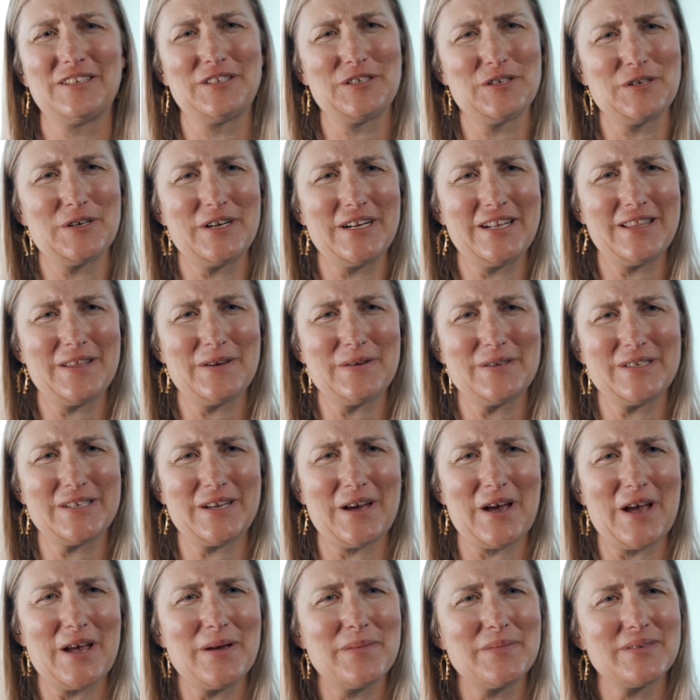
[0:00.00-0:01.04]
during those
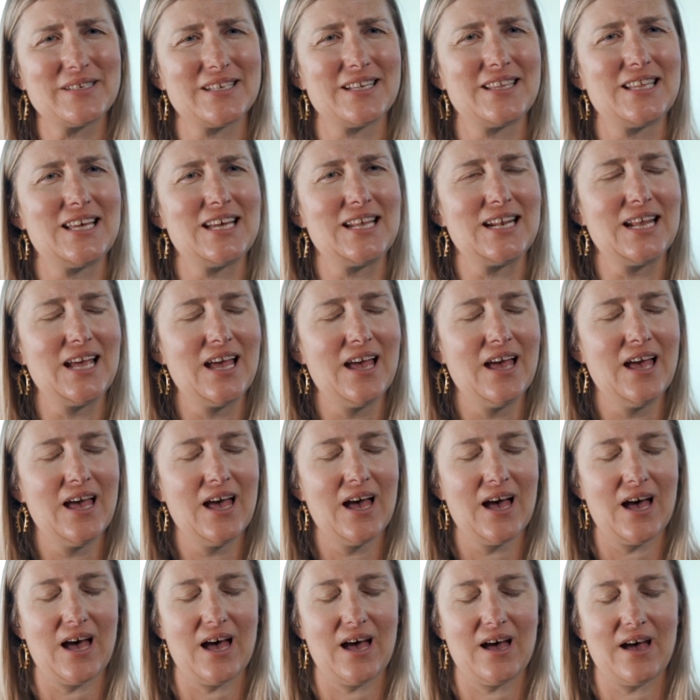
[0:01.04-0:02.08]
times. And then
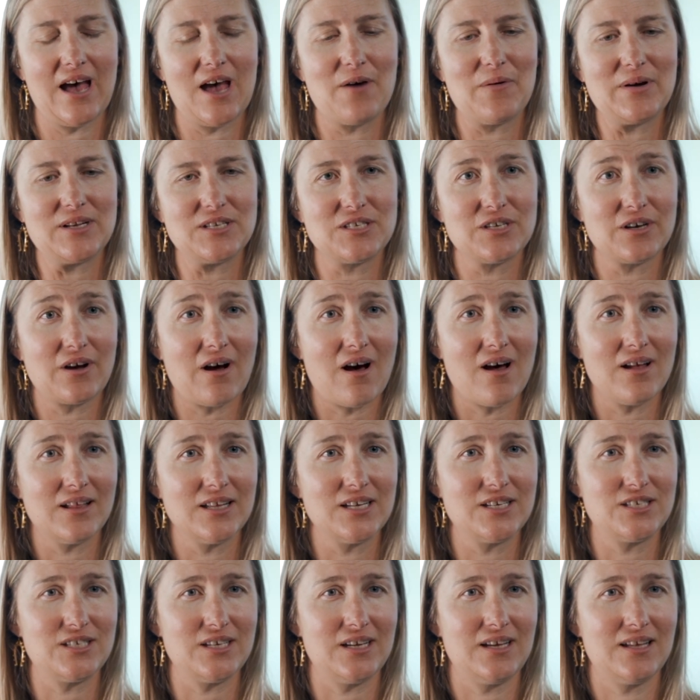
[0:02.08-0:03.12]
I went to
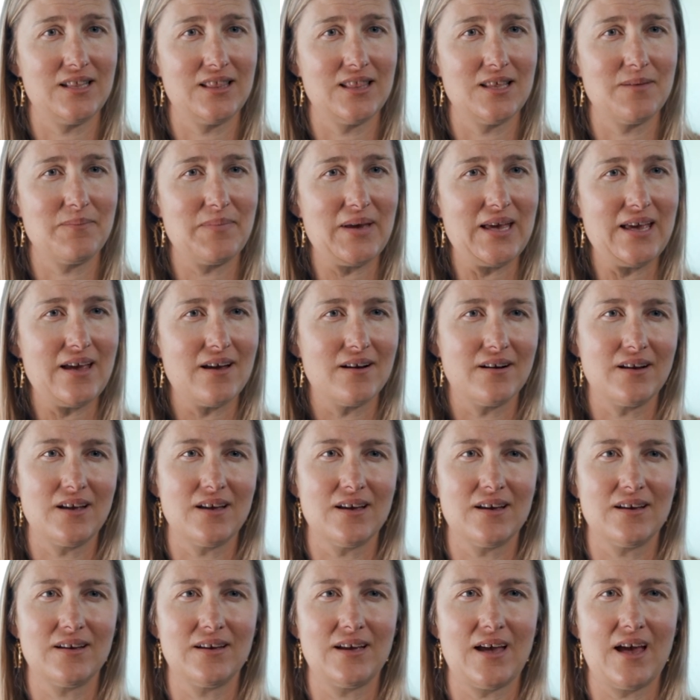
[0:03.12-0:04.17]
college in the Bay
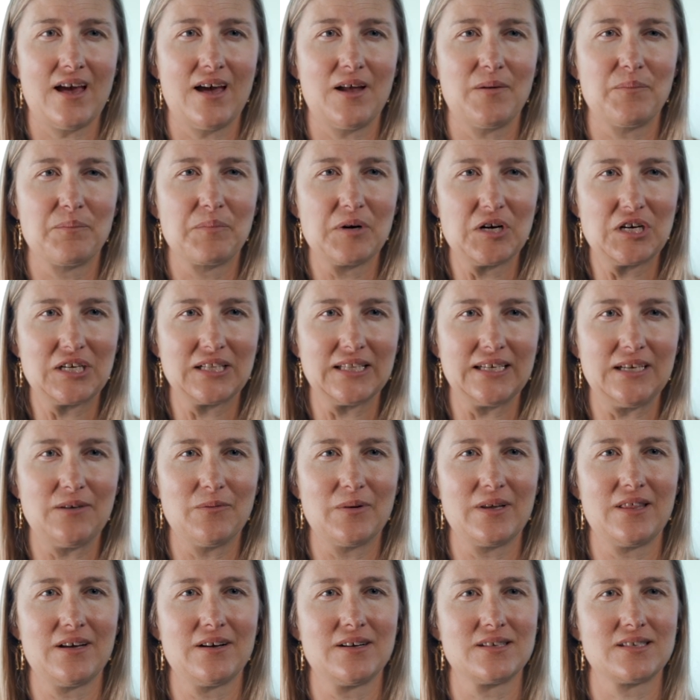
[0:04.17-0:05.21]
Area at Berkeley,
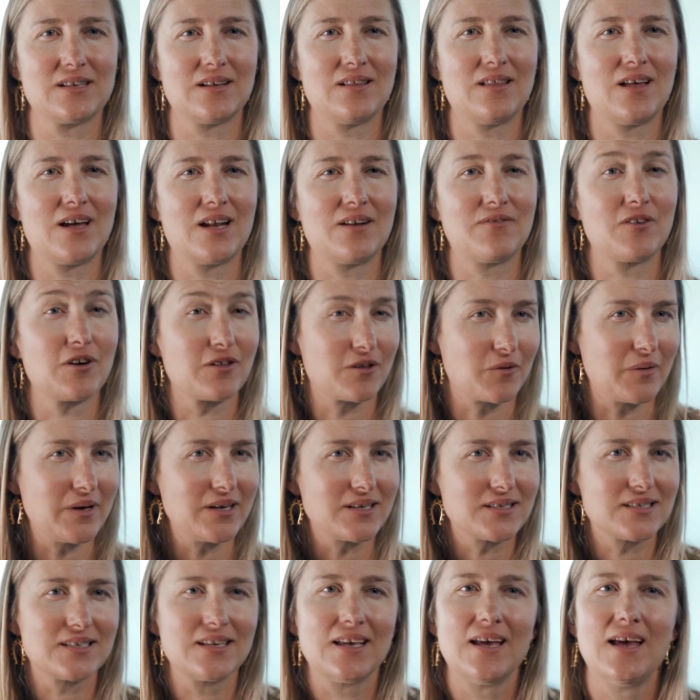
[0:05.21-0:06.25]
where there's a lot of
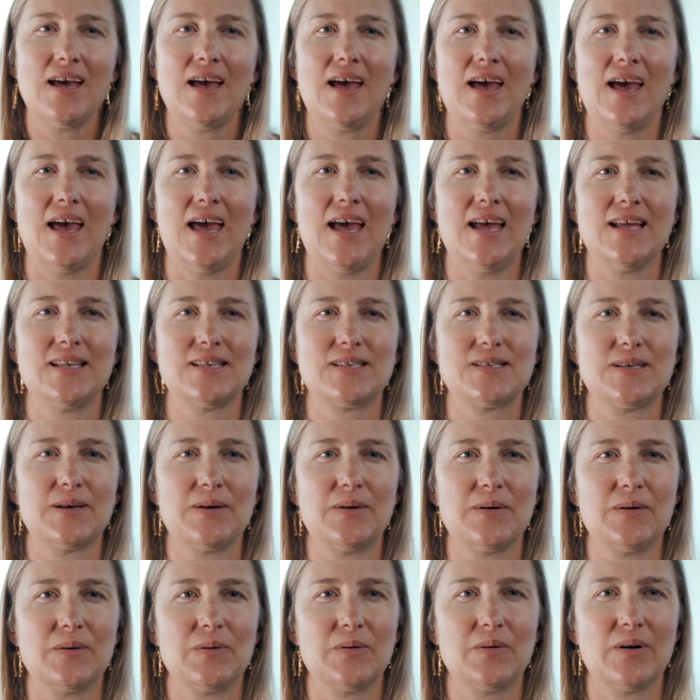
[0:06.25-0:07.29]
earthquakes. And
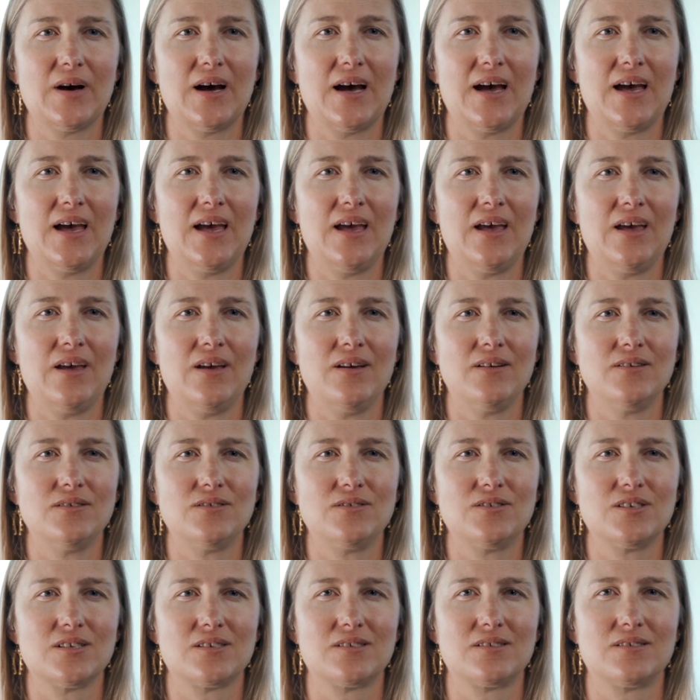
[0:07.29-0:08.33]
so I
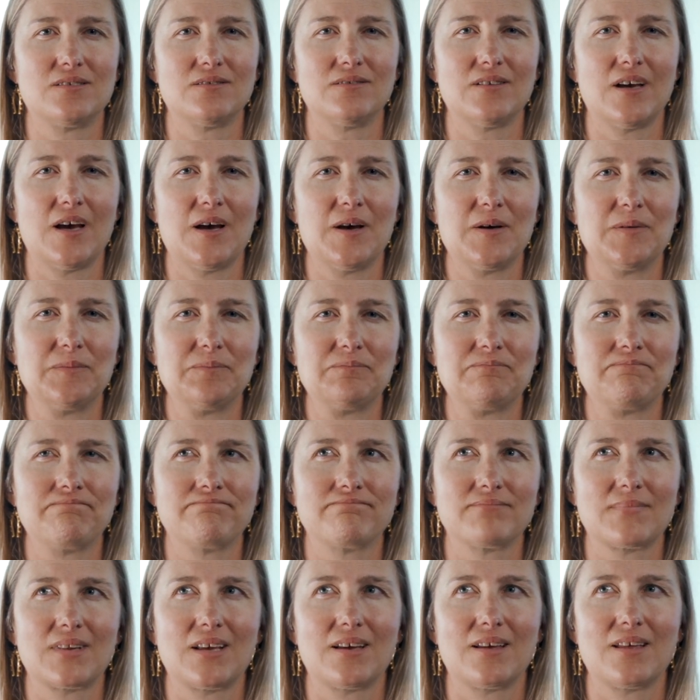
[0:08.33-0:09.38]
just
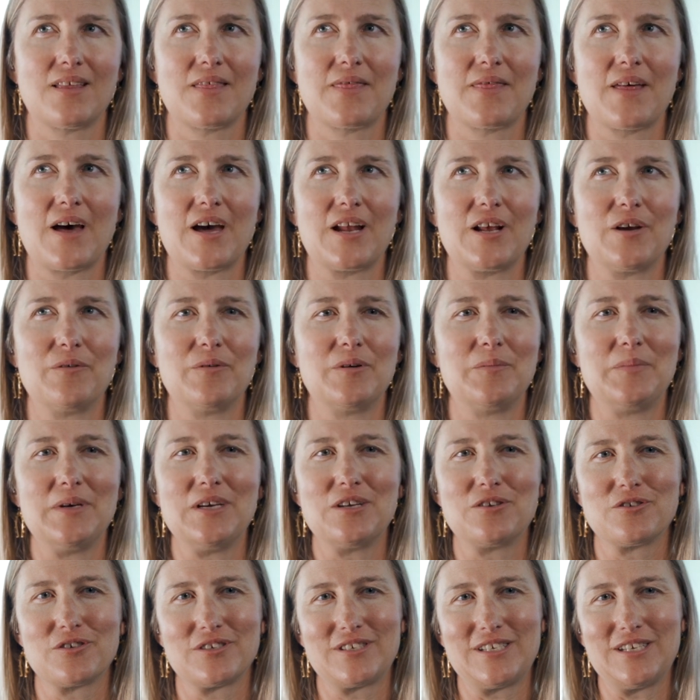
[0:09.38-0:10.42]
thought it would be
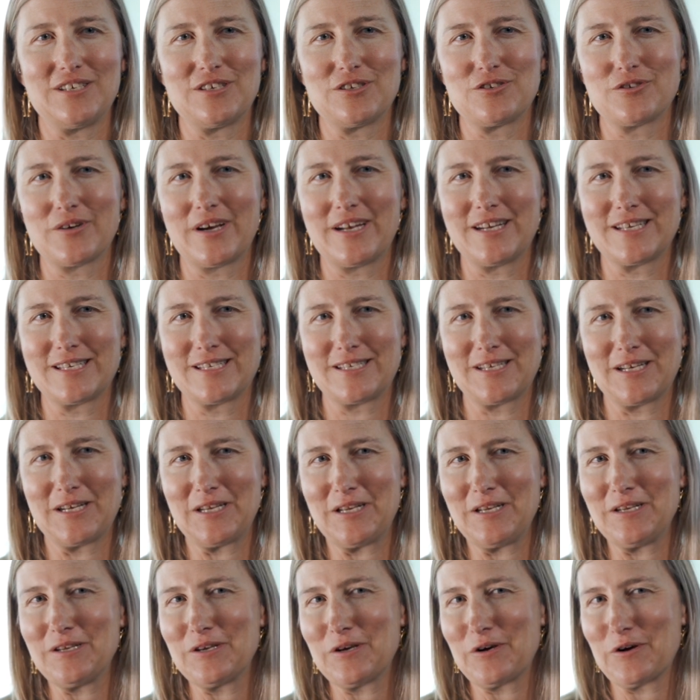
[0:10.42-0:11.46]
interesting to try to
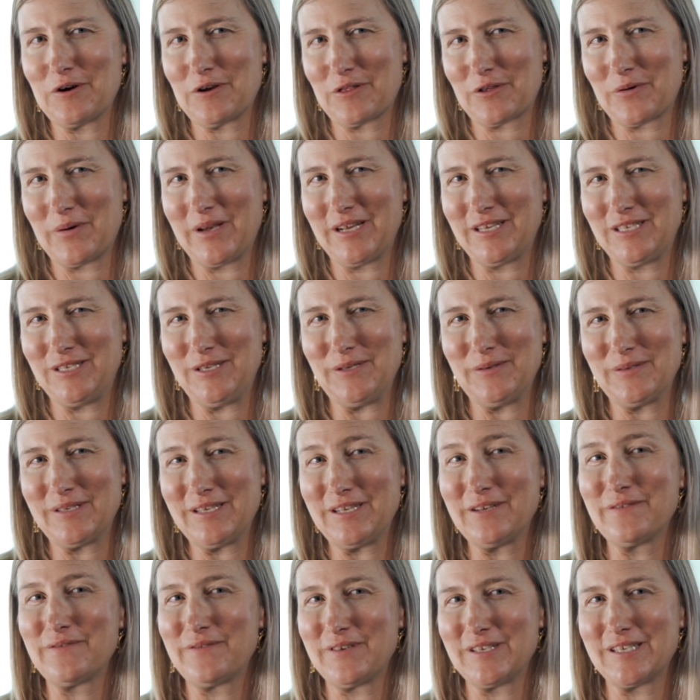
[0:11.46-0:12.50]
study earthquakes
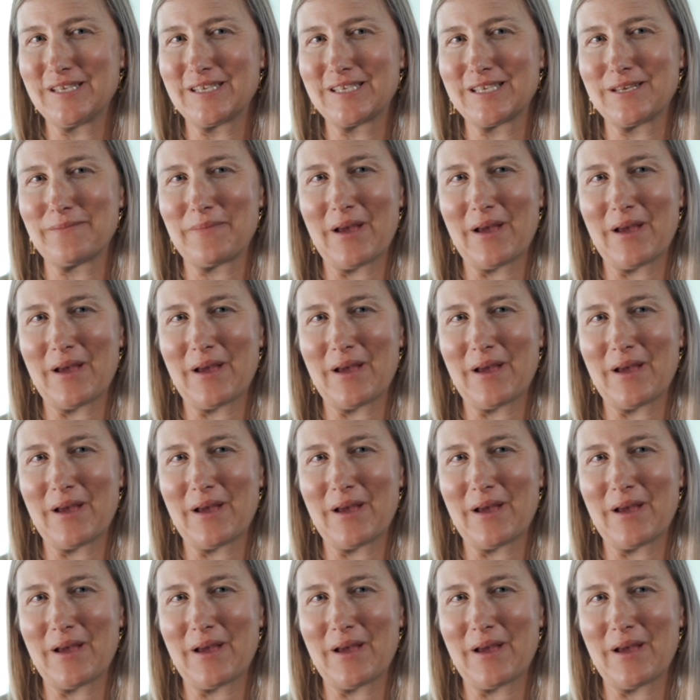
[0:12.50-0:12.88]
using physics and